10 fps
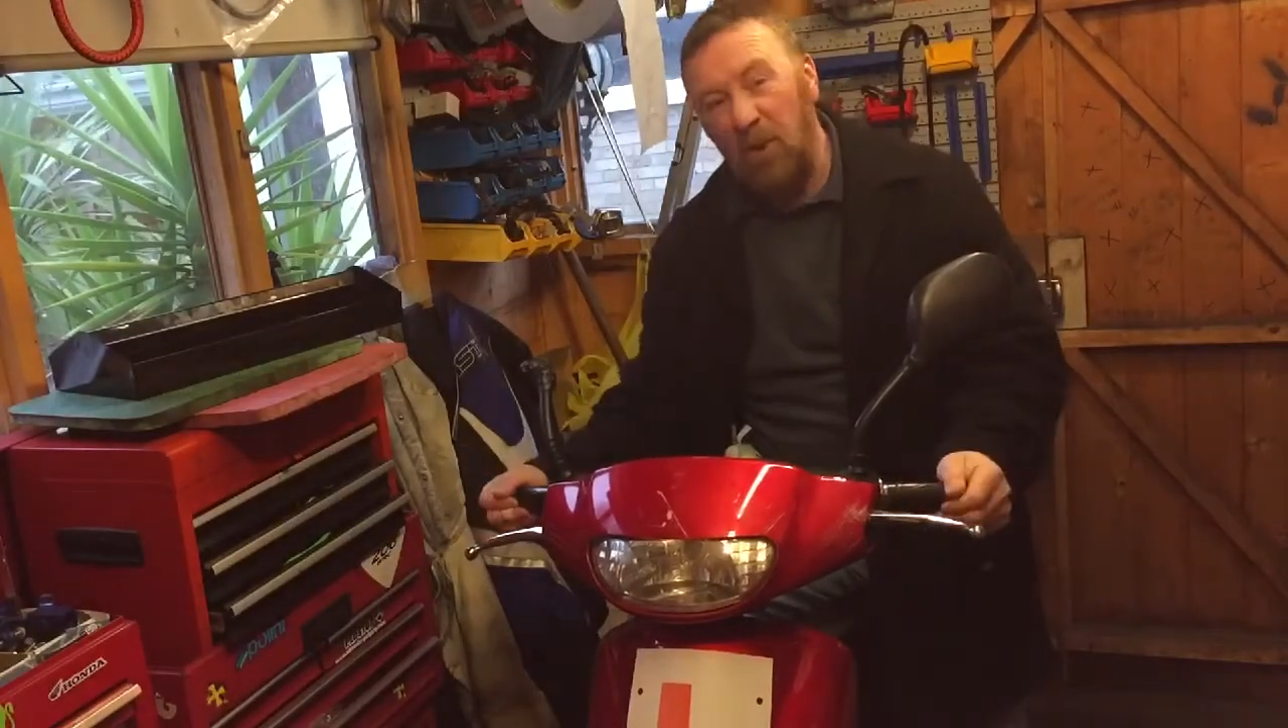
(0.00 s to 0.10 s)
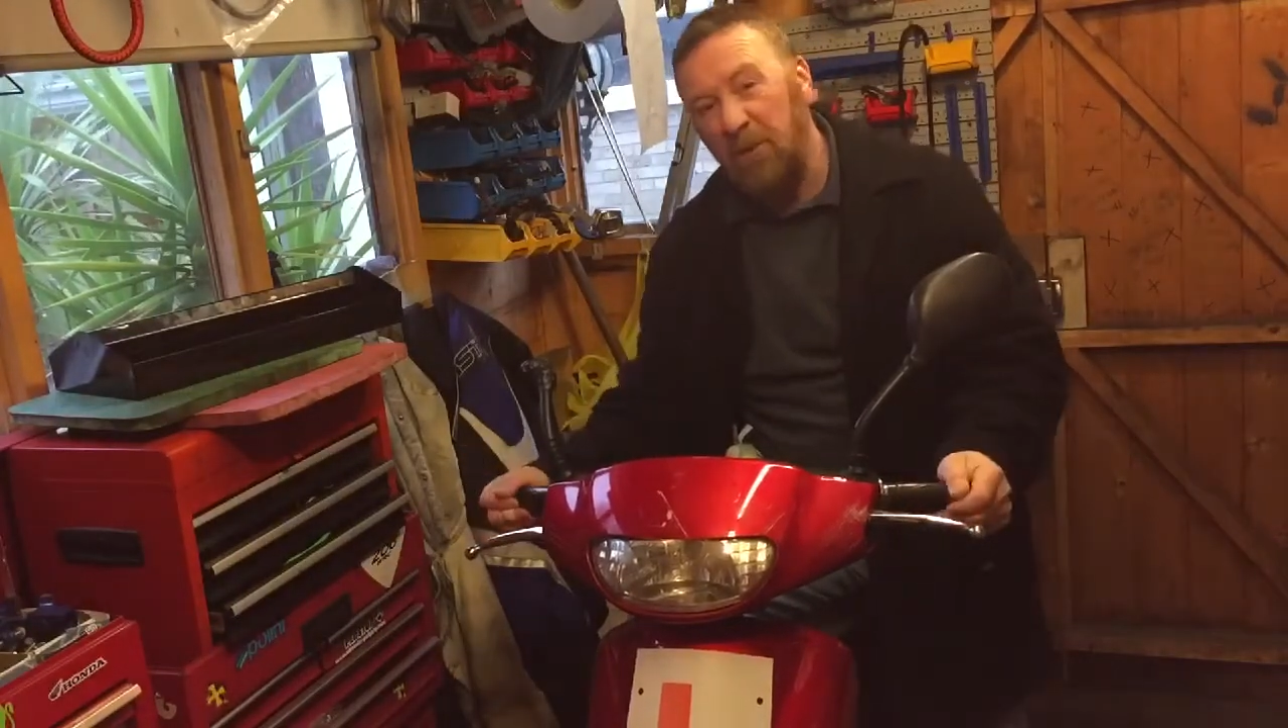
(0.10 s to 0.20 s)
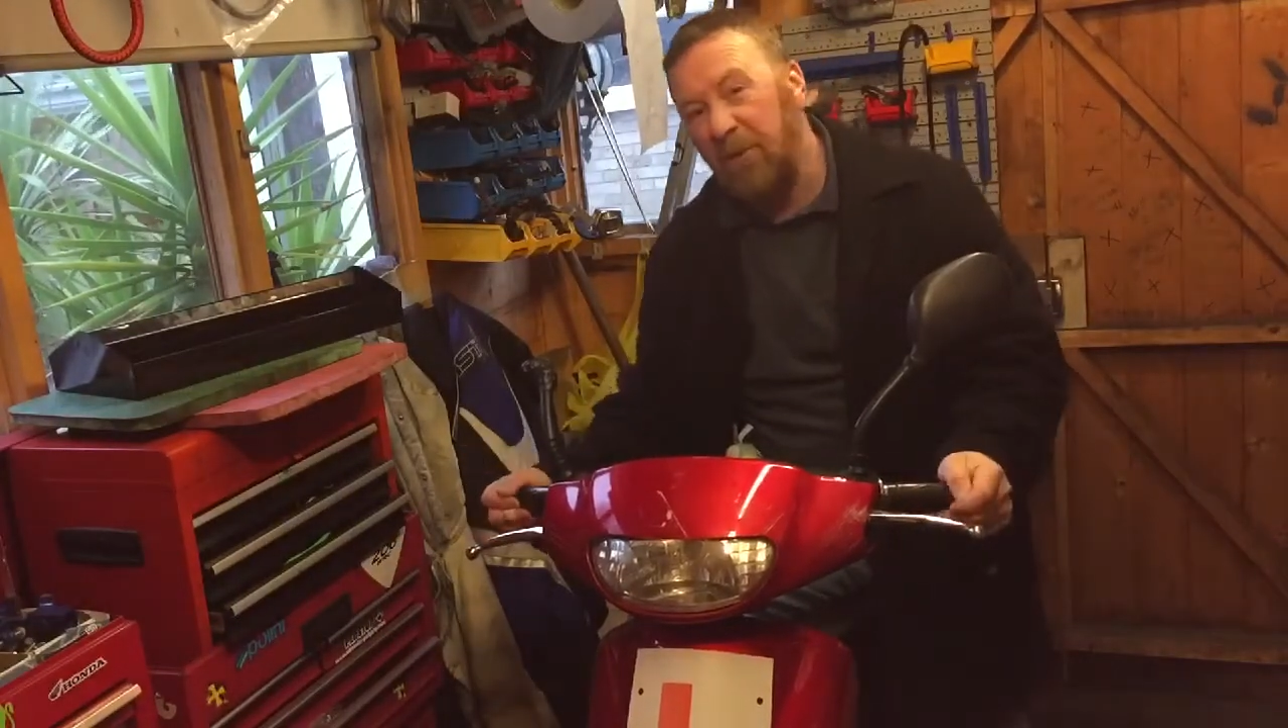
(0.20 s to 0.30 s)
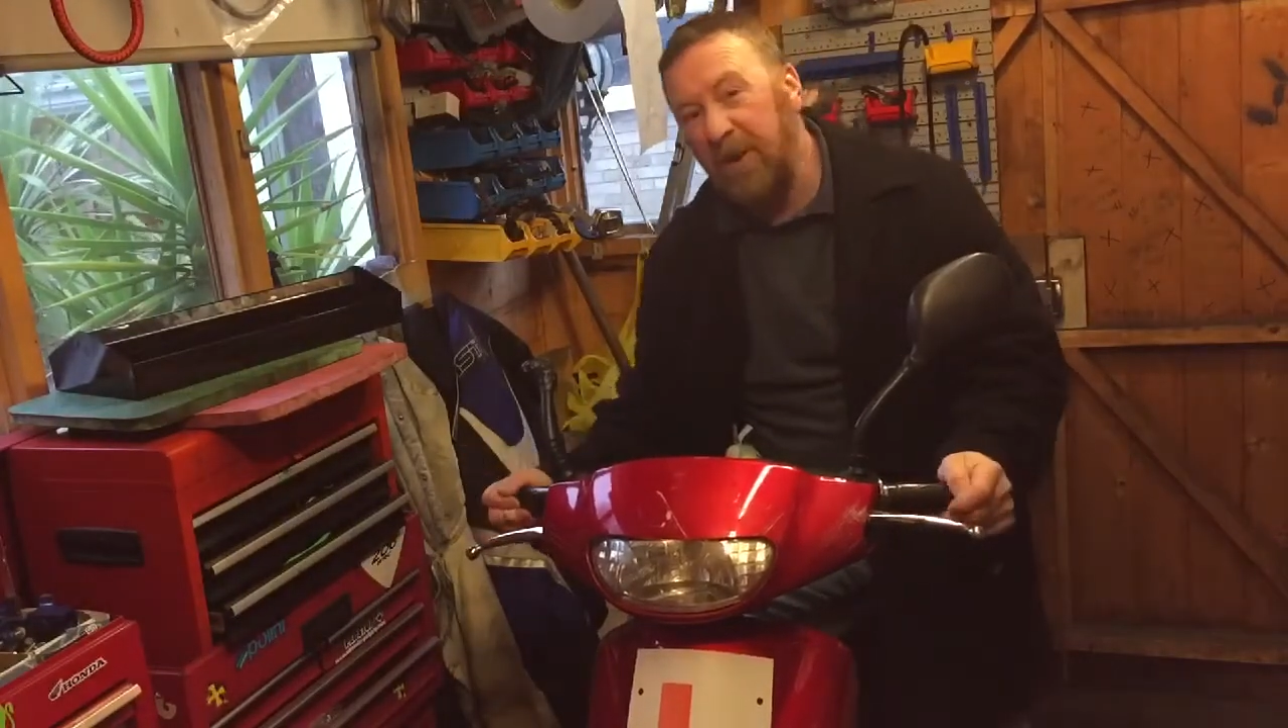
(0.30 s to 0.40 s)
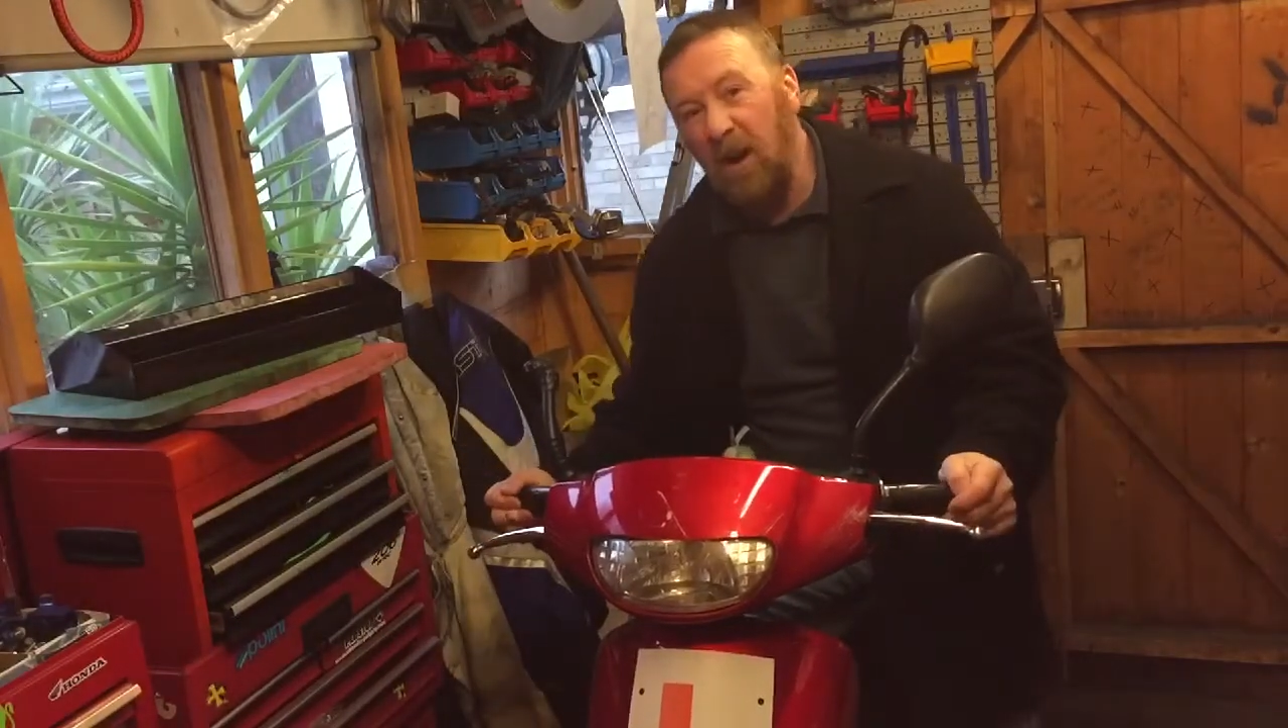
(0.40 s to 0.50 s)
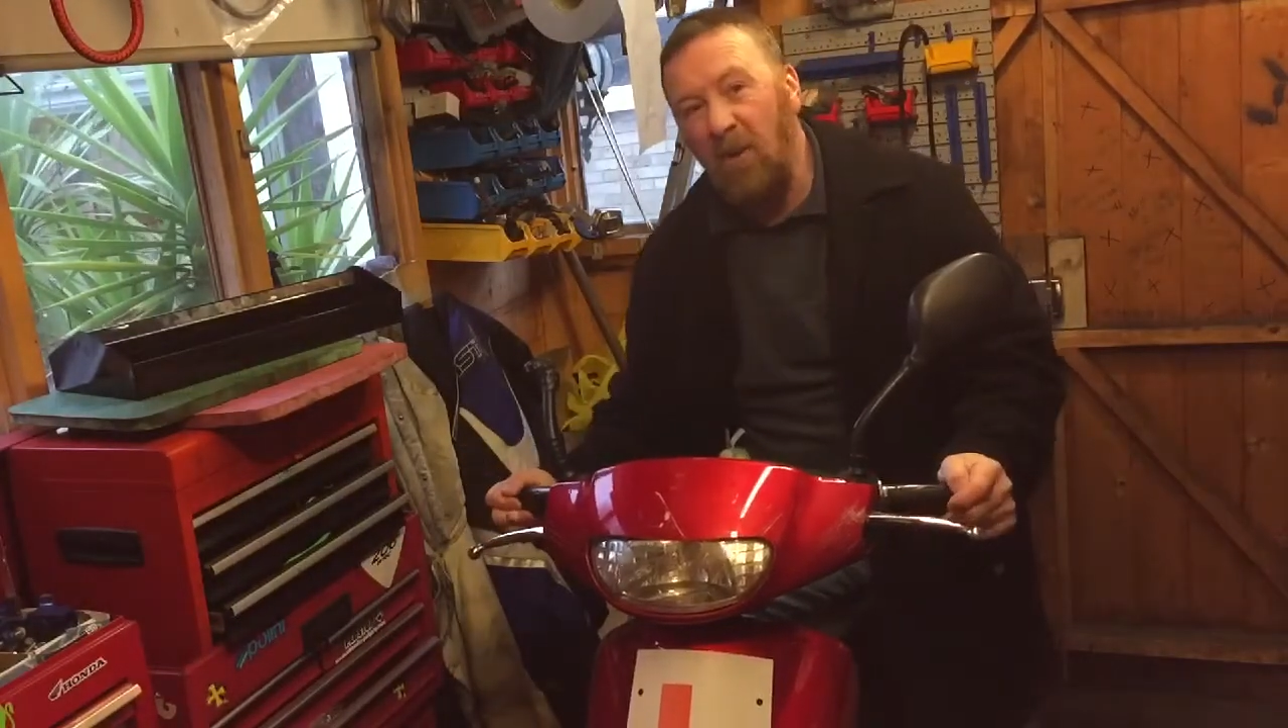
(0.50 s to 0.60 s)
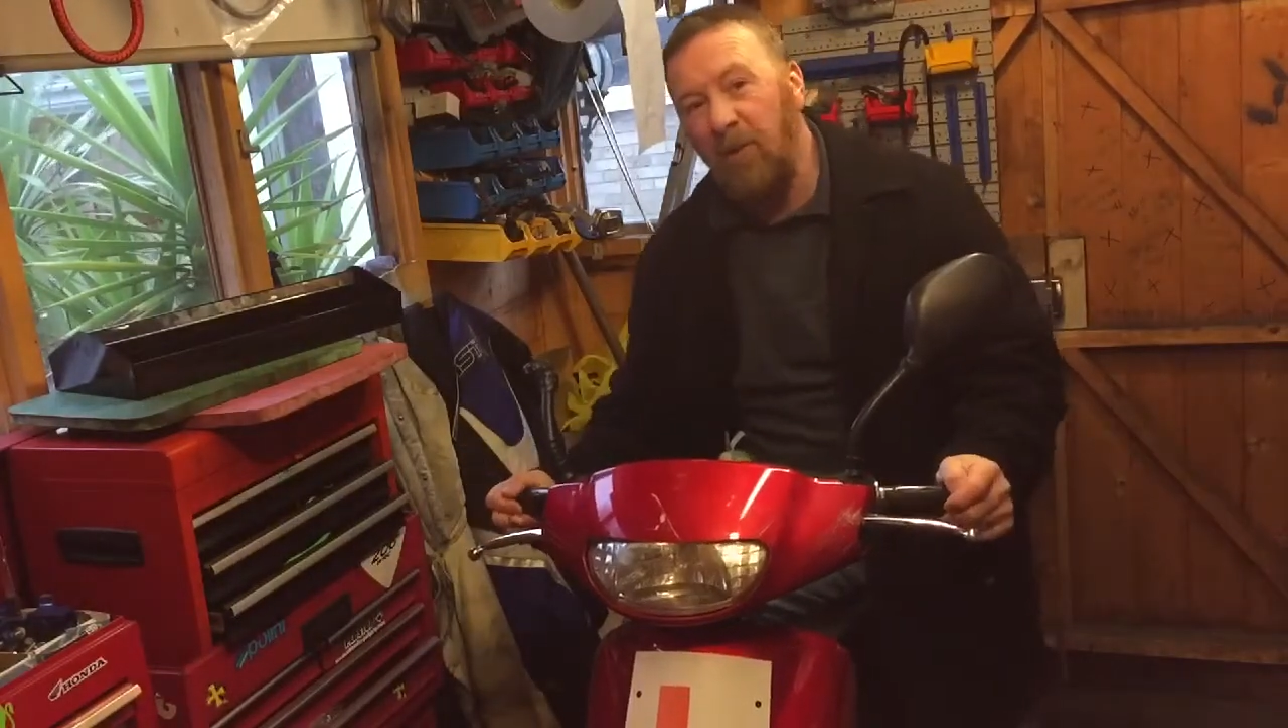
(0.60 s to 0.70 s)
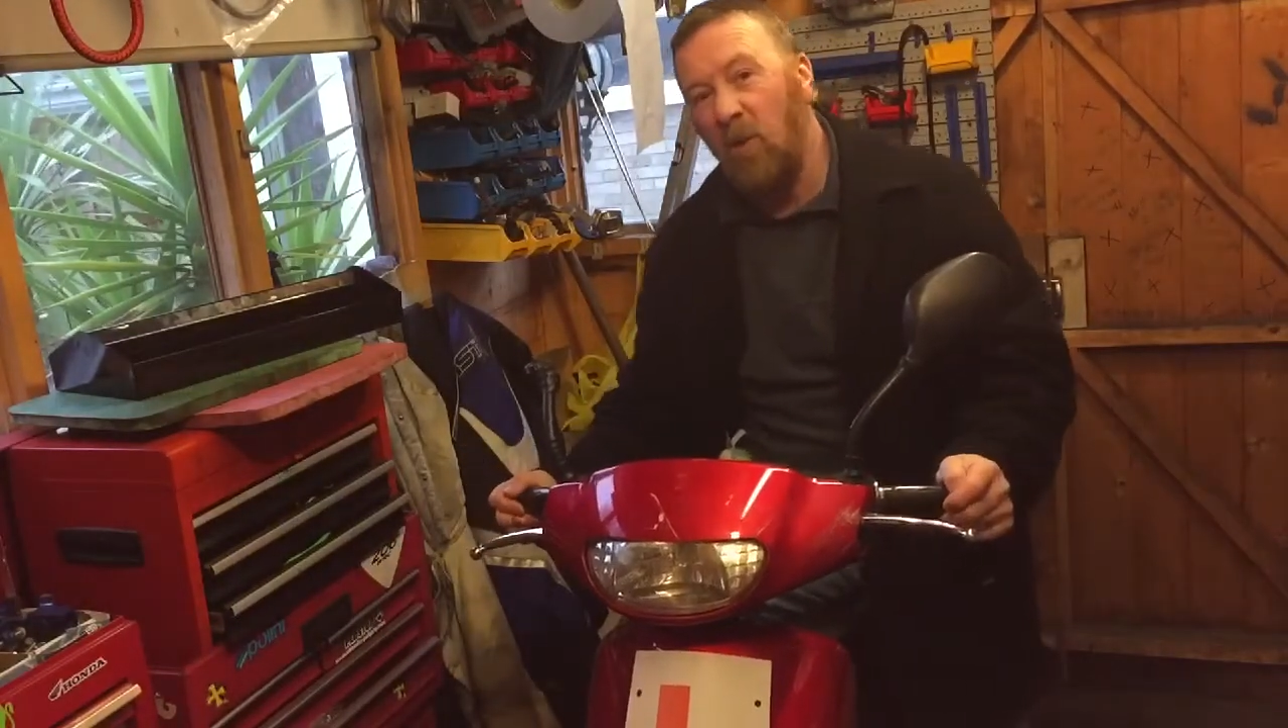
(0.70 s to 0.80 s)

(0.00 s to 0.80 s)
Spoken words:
I wanted 3.5